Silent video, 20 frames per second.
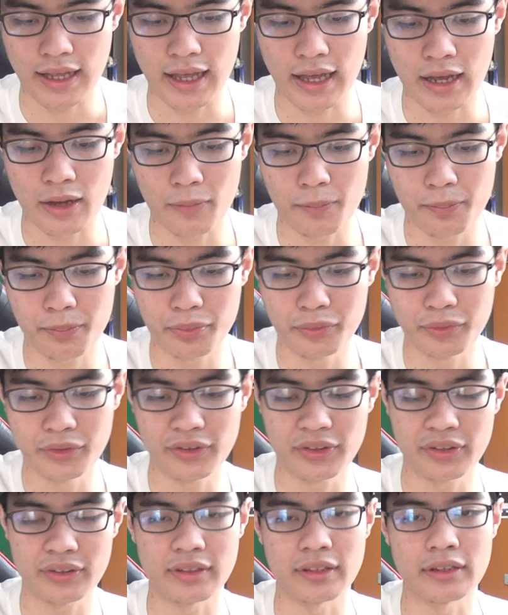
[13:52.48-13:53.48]

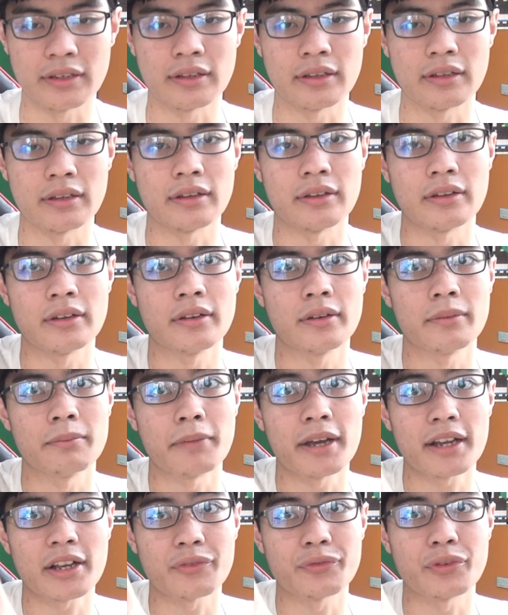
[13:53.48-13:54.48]
outputs the
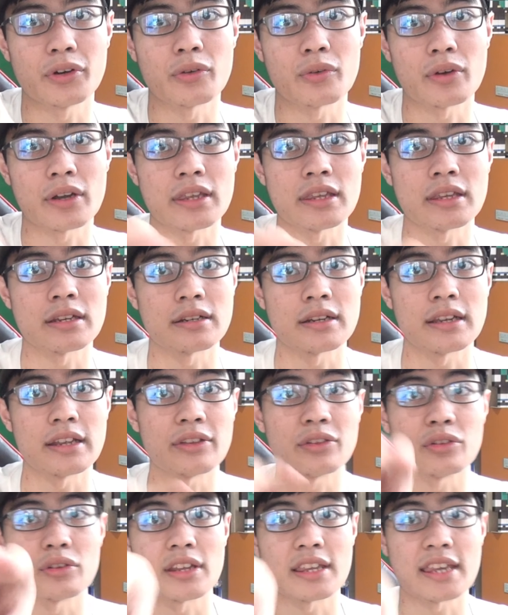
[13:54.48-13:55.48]
microphone right here
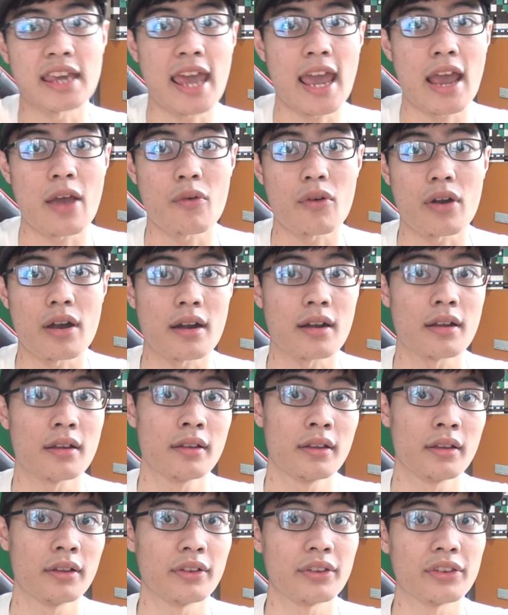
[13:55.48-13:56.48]
into the camera.
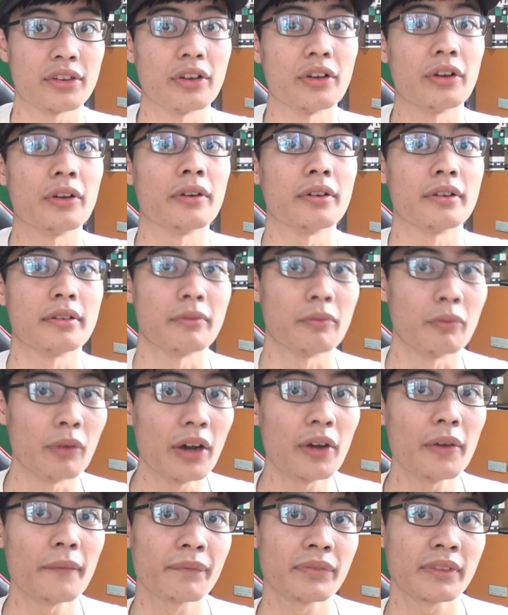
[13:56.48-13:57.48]
So
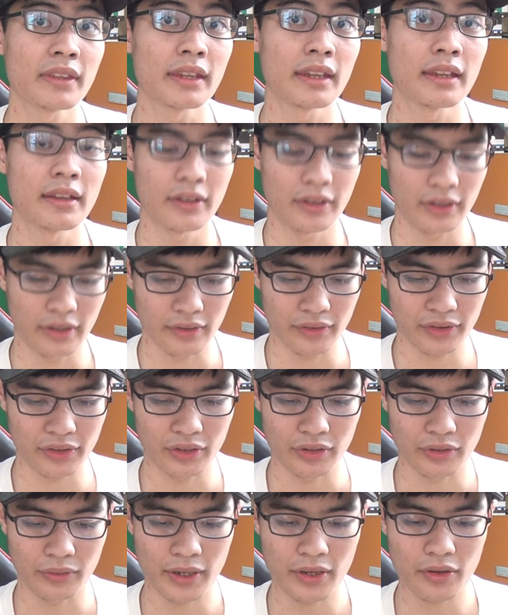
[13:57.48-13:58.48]
well,
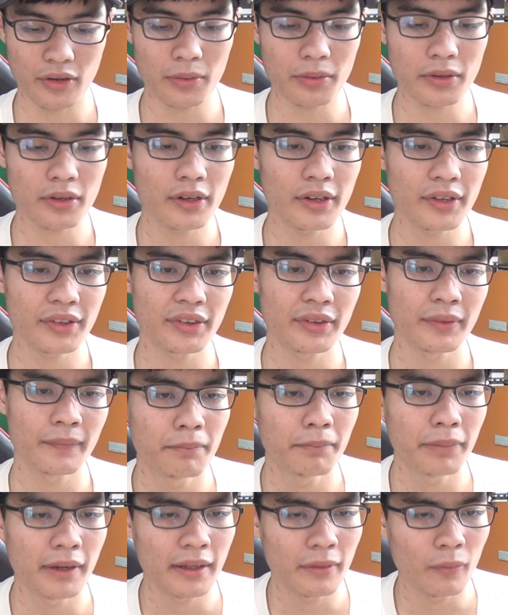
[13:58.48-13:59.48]
of course,
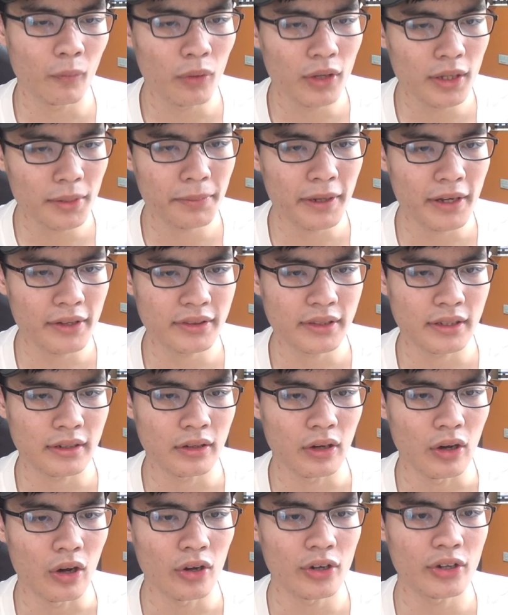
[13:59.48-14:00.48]
but what about
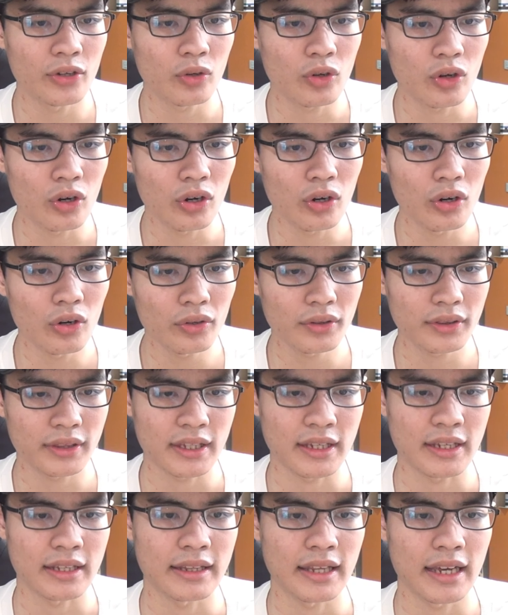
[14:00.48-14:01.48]
the audio
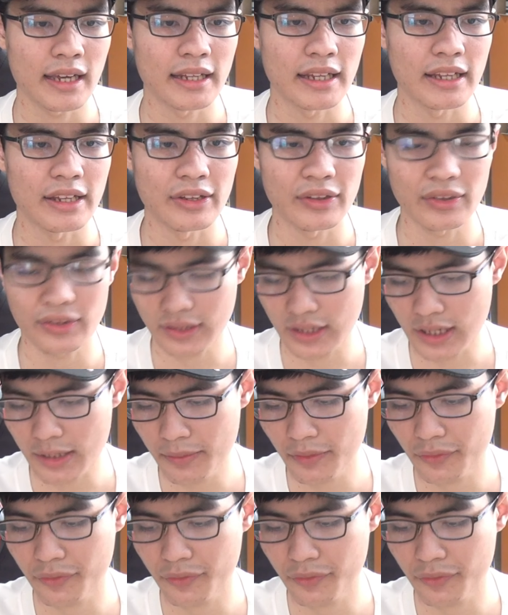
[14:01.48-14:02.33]
quality that is coming